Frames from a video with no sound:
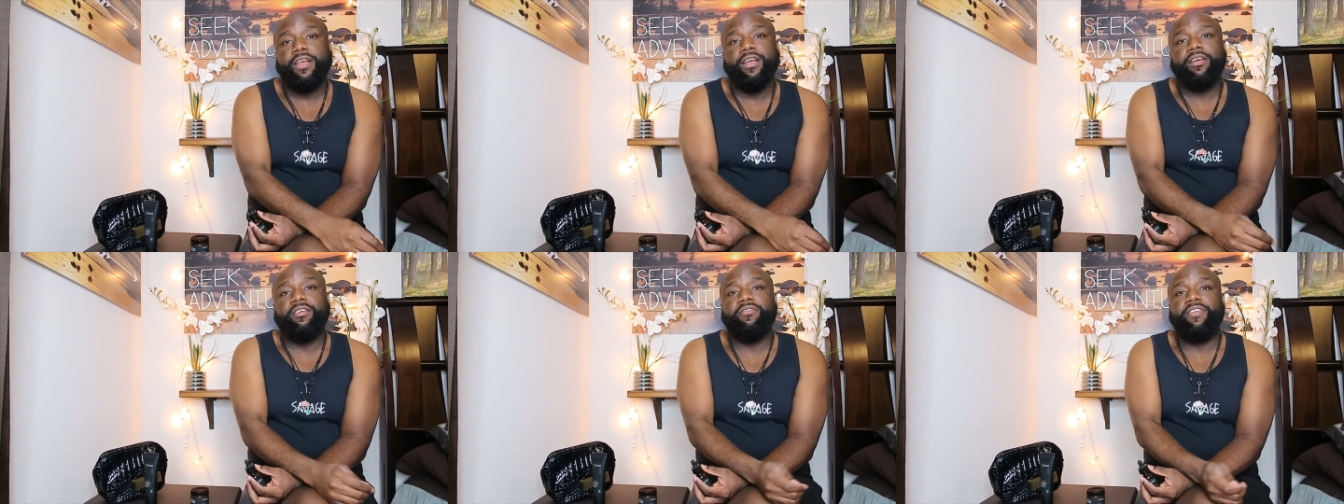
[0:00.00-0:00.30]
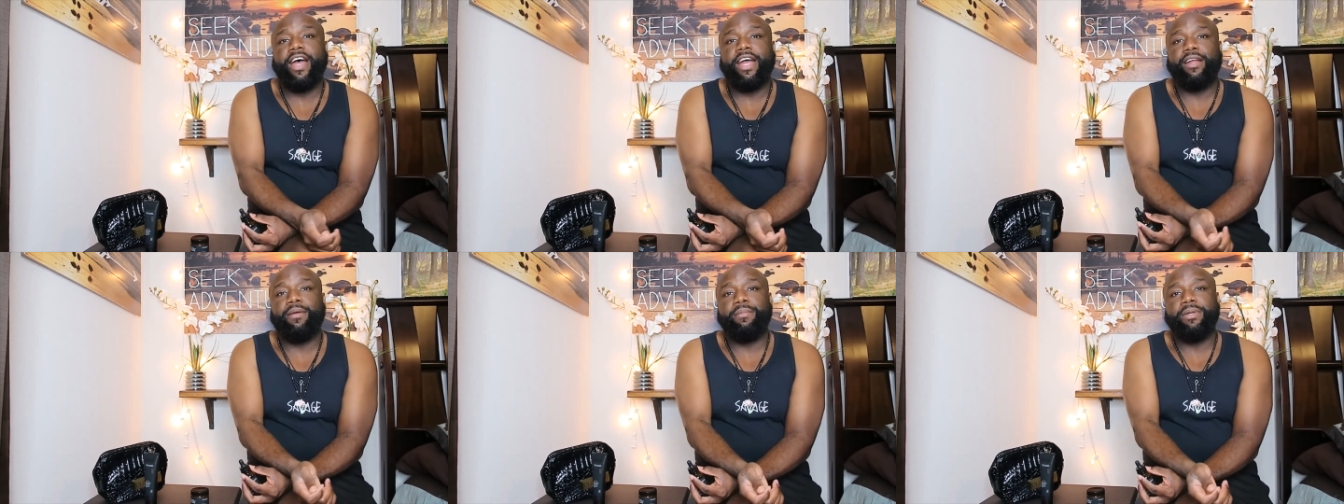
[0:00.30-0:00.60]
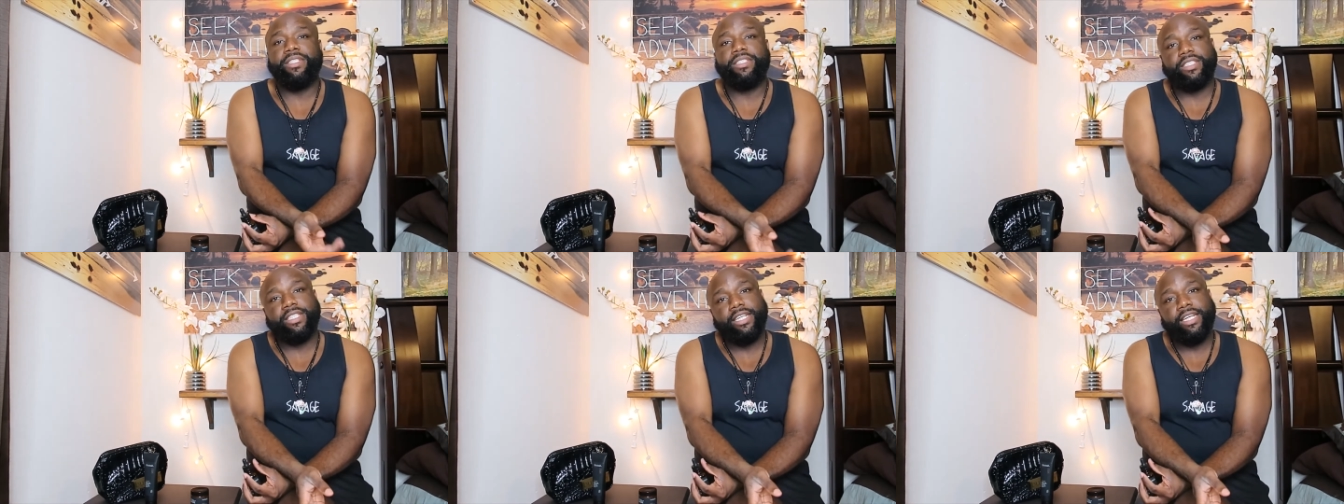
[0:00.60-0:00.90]

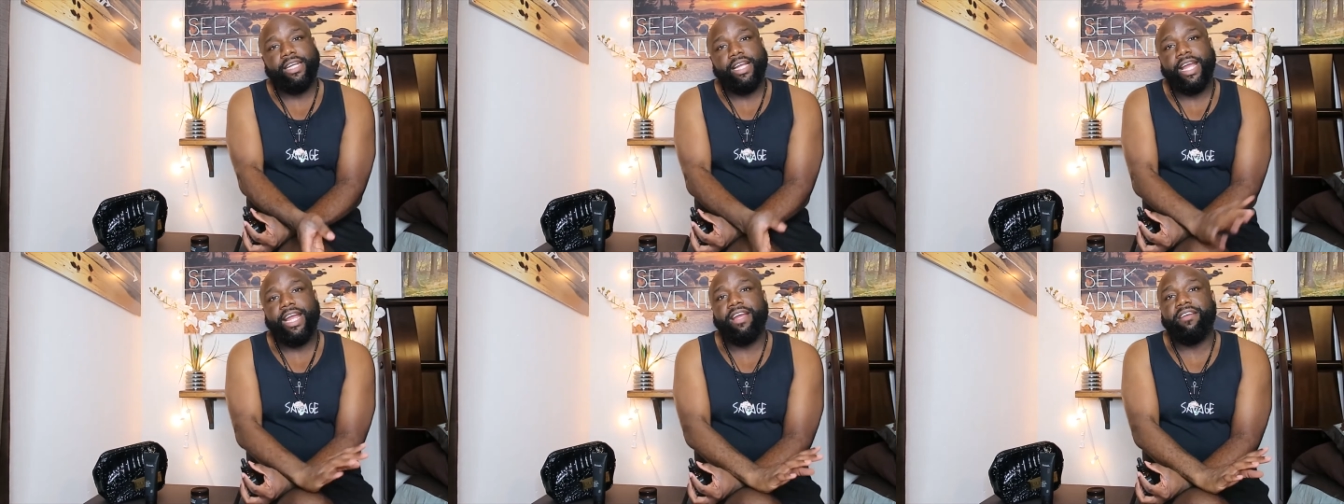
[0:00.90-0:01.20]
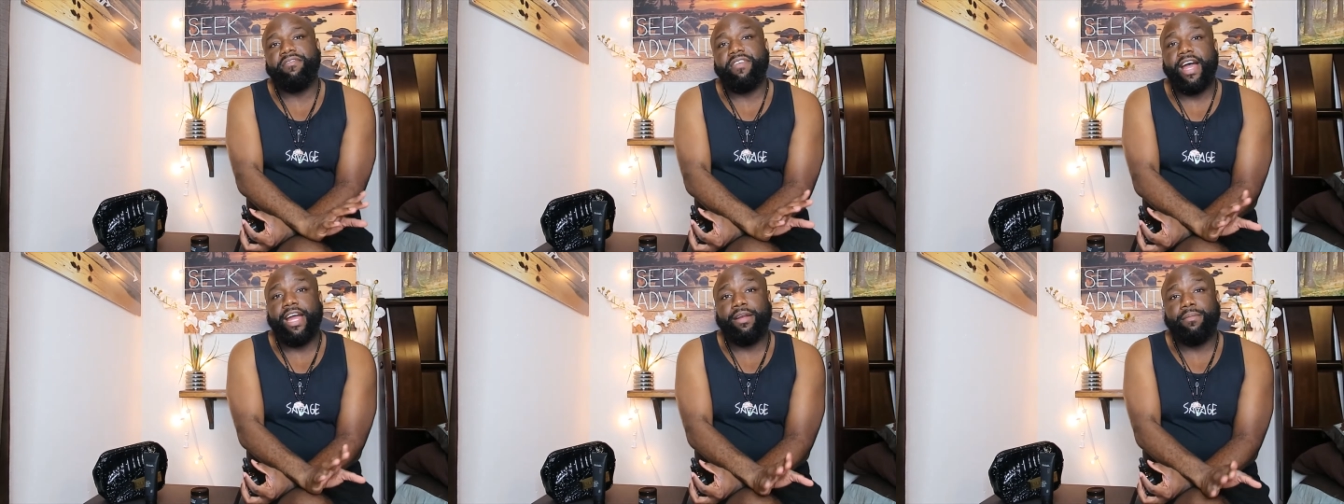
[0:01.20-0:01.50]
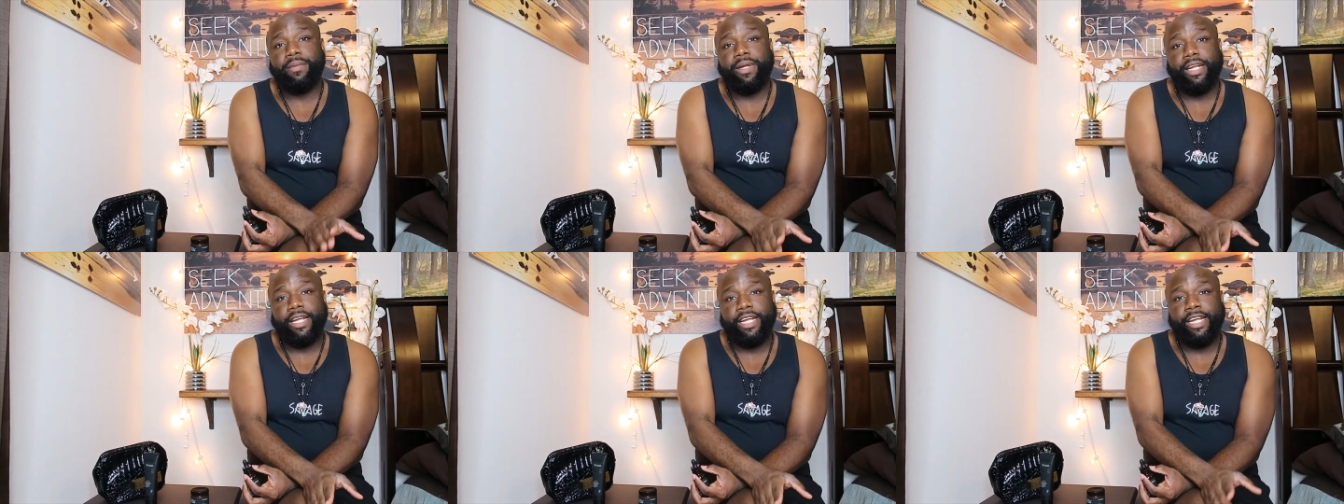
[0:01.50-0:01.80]
vitamin c and
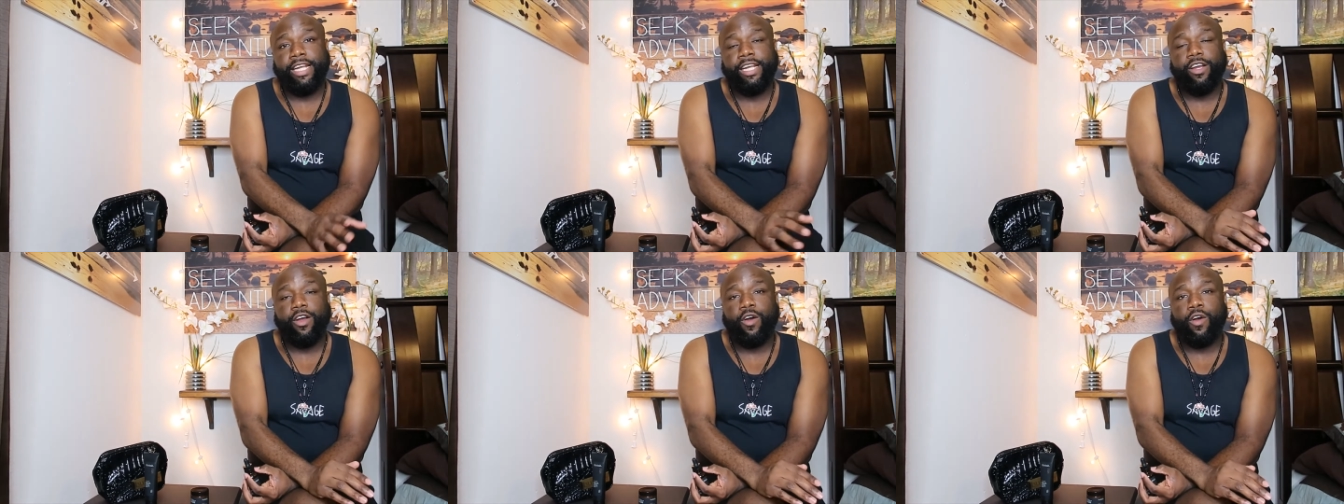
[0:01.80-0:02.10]
vitamin e